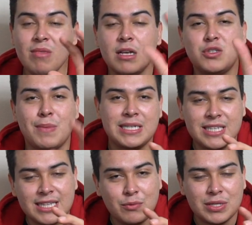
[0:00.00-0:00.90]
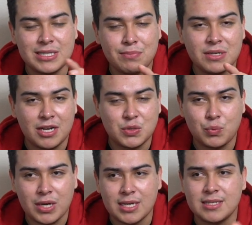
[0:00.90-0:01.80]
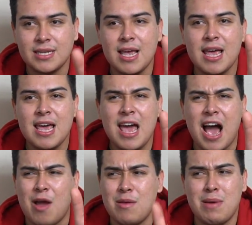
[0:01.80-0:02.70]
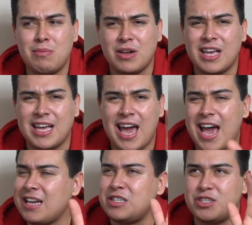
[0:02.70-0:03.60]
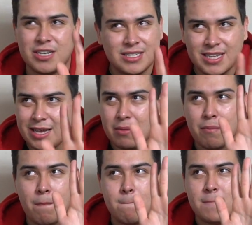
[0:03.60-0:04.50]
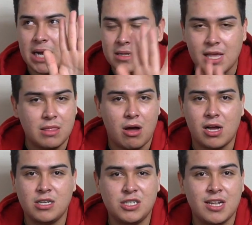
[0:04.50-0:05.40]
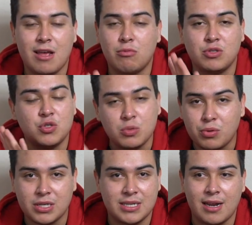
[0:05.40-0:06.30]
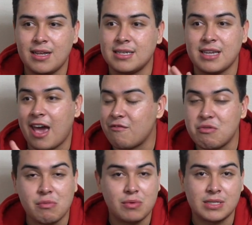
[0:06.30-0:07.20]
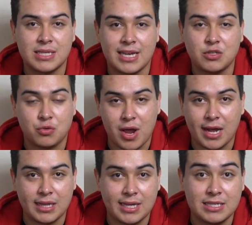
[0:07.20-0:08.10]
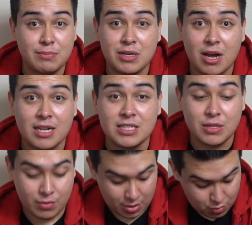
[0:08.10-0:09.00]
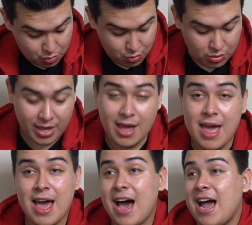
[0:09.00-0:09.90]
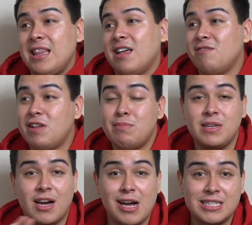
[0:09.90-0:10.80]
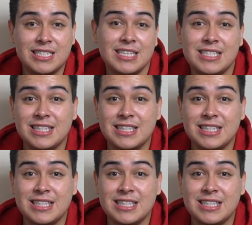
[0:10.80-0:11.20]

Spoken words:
so basically what Dippin' Dots was, I remember it had just like barely launched, and I was super excited because everyone was like trying like Dippin' Dots, and they were like, ooh, like I love Dippin' Dots and this and